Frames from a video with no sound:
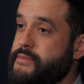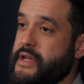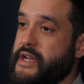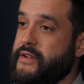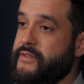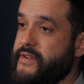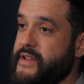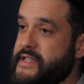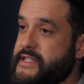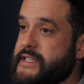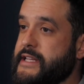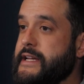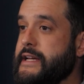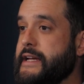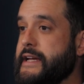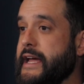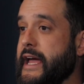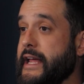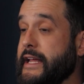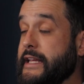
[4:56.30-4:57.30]
benefits,
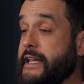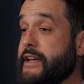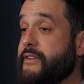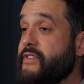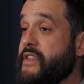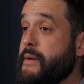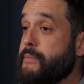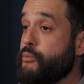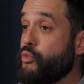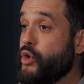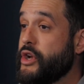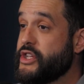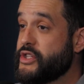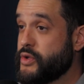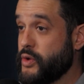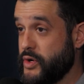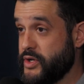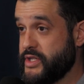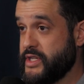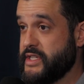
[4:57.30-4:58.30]
and give them
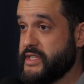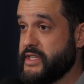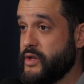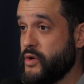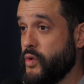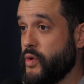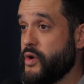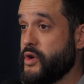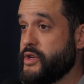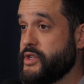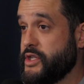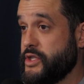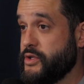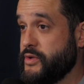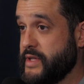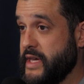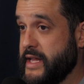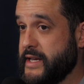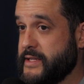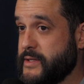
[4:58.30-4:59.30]
resources in order to do
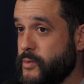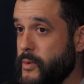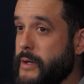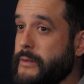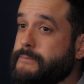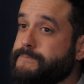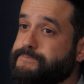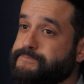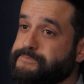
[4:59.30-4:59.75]
that as well.